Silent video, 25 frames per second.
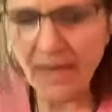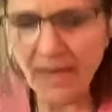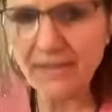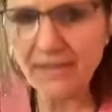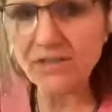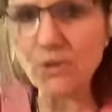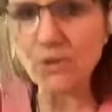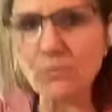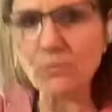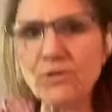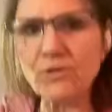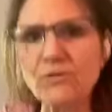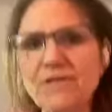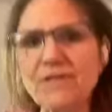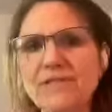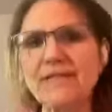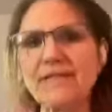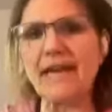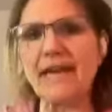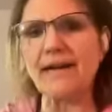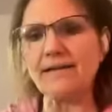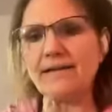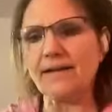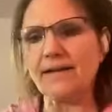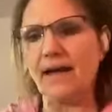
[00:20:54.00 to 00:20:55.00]
And so when you
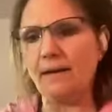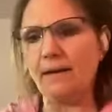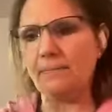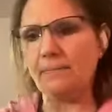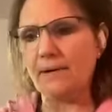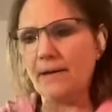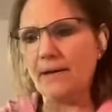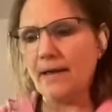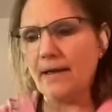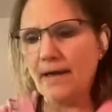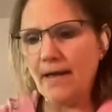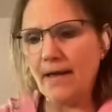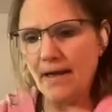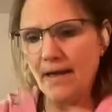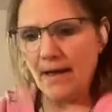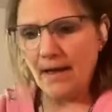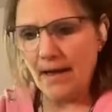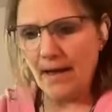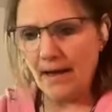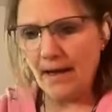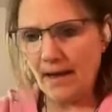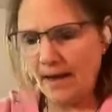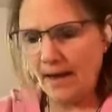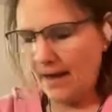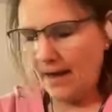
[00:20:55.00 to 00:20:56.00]
stand up,
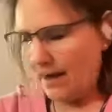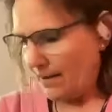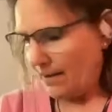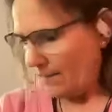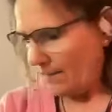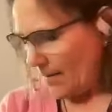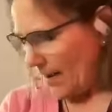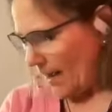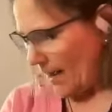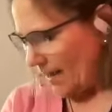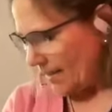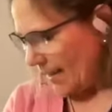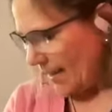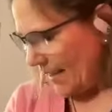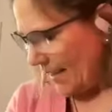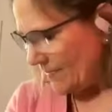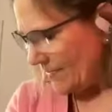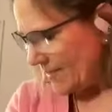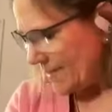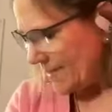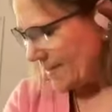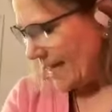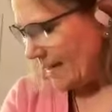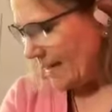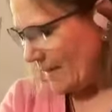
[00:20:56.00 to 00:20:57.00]
again,
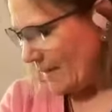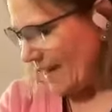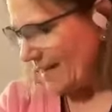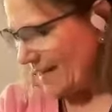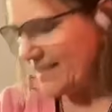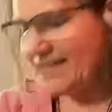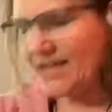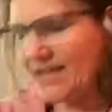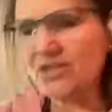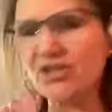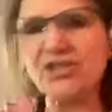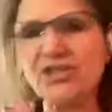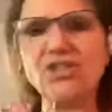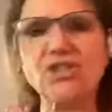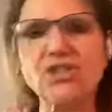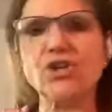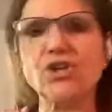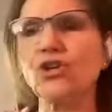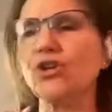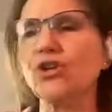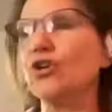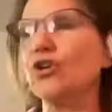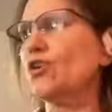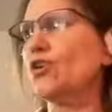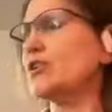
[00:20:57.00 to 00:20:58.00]
the same idea, just
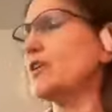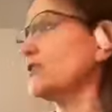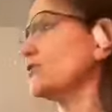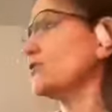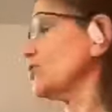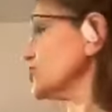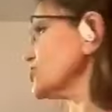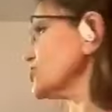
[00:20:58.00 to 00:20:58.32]
turn and